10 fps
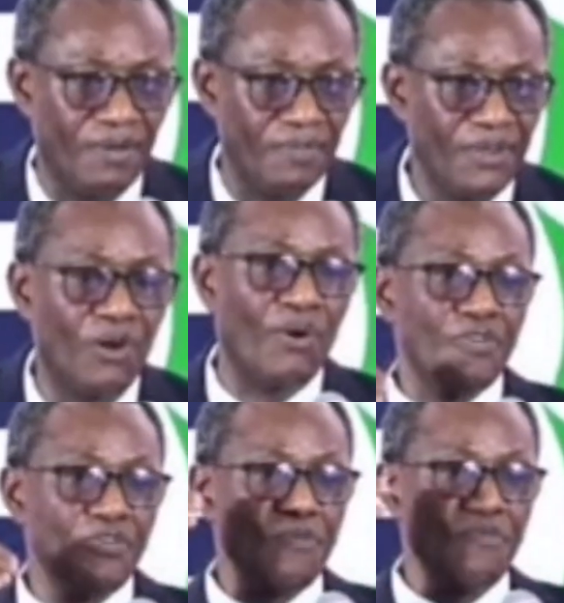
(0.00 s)
because when
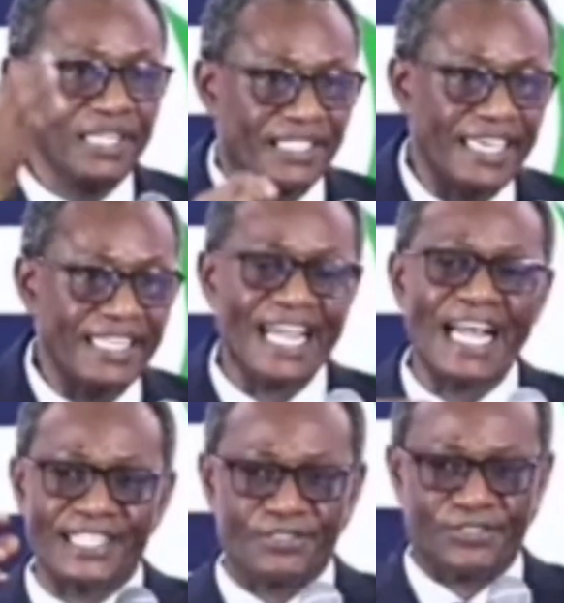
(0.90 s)
you meet, each has
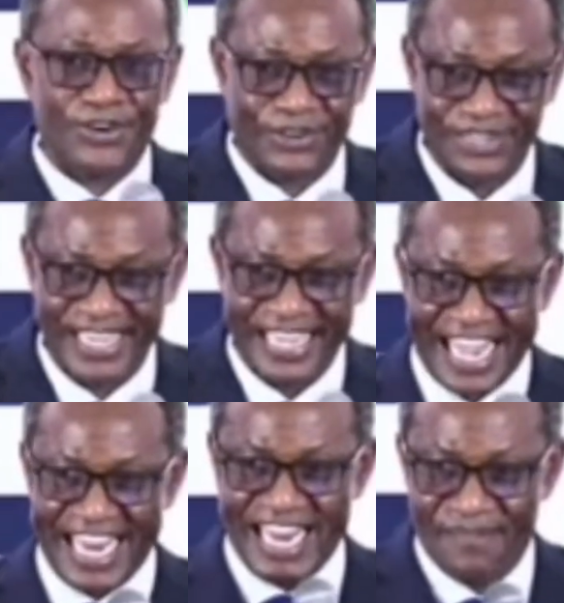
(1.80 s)
a song, a
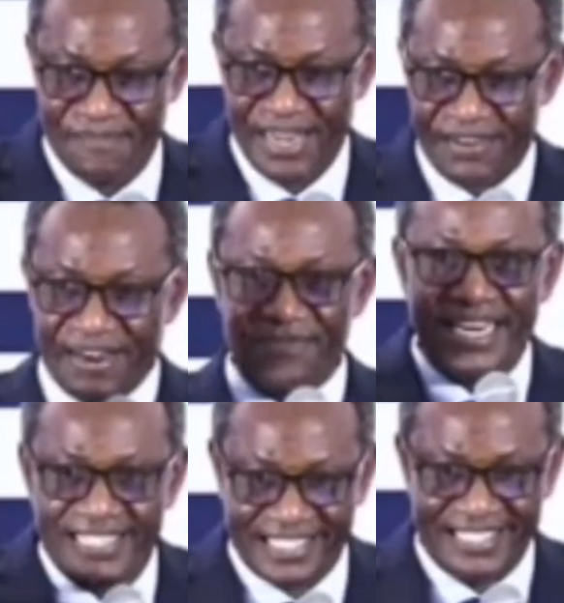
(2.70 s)
hymn, a
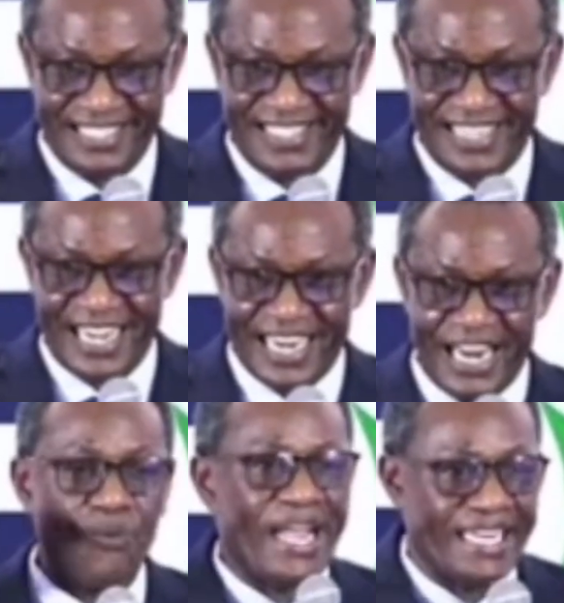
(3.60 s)
revelation, and
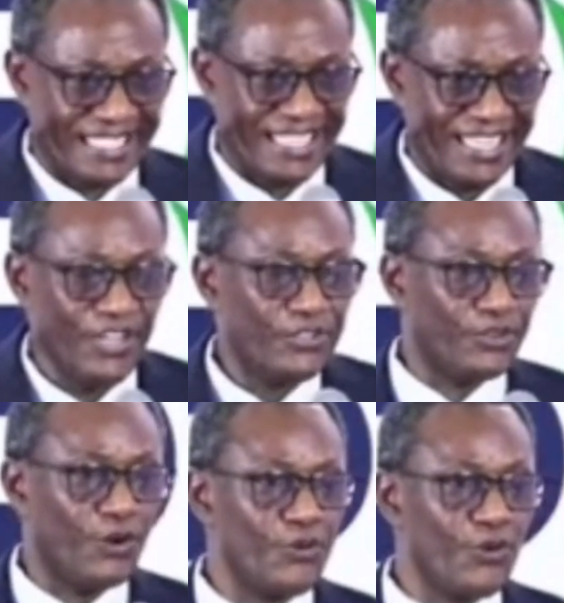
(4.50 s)
a word.
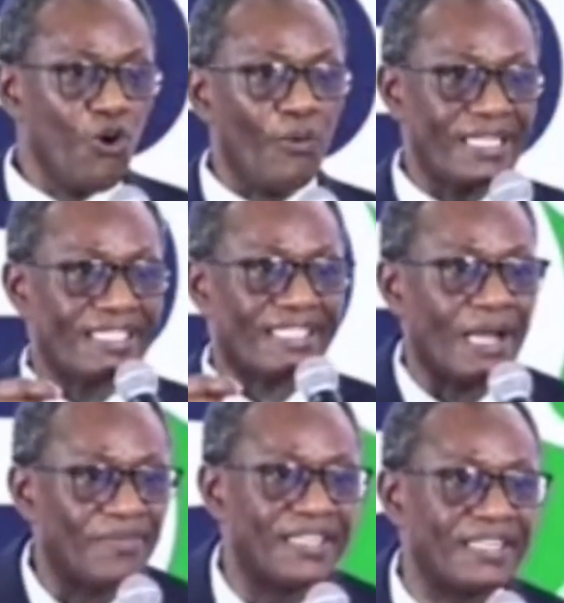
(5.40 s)
So you go with
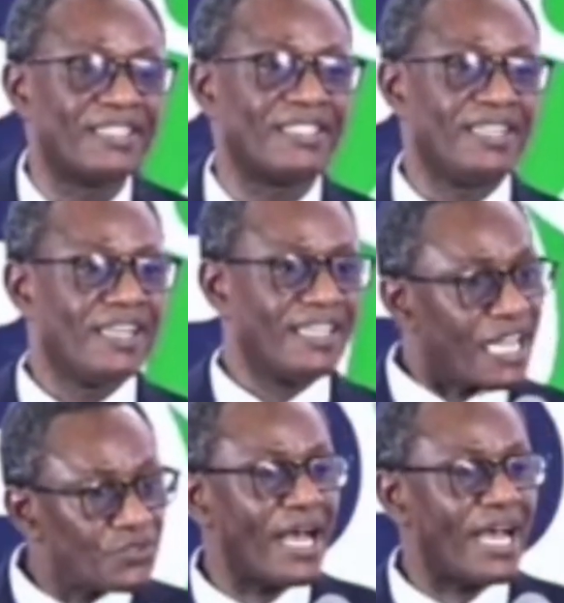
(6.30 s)
something.
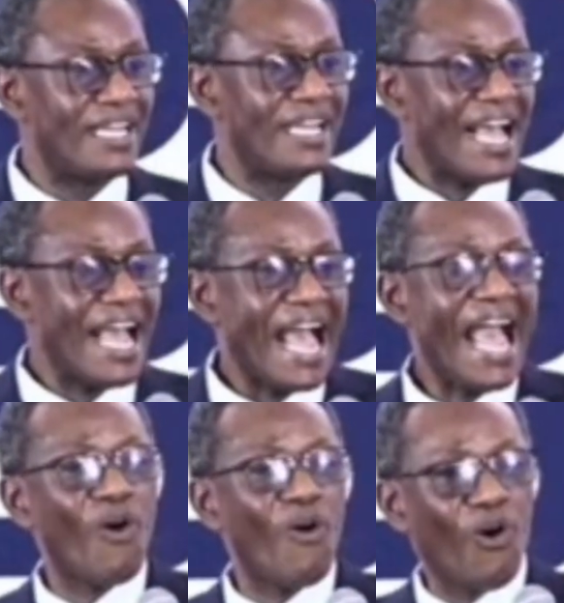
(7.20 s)
That's why
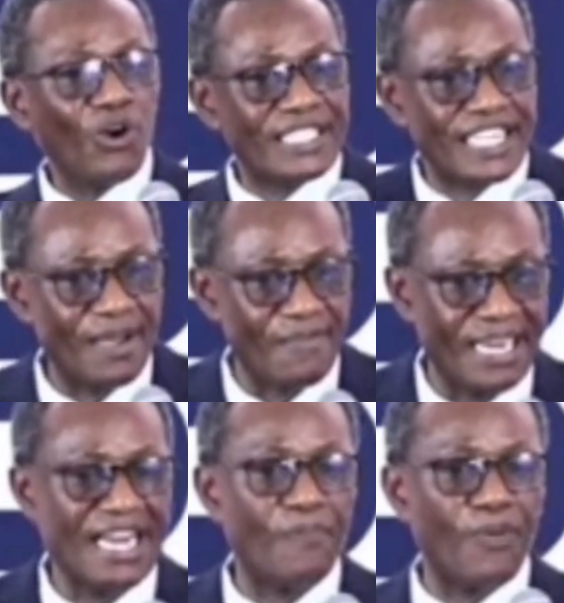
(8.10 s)
a whole
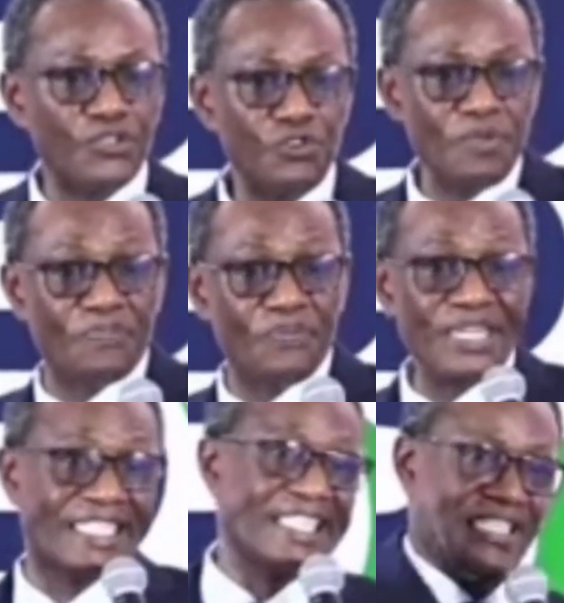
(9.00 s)
chairman, an apostle will be
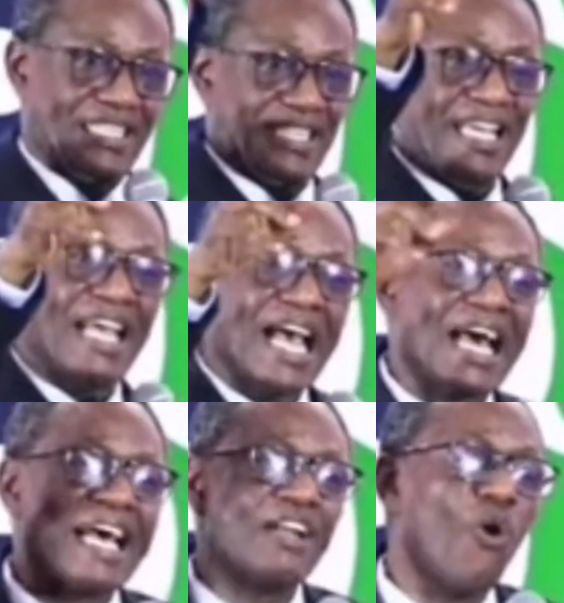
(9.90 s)
preaching,
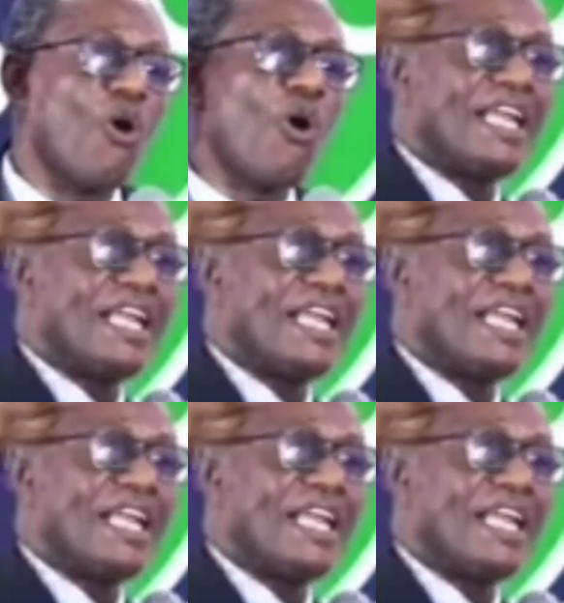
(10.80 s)
and an old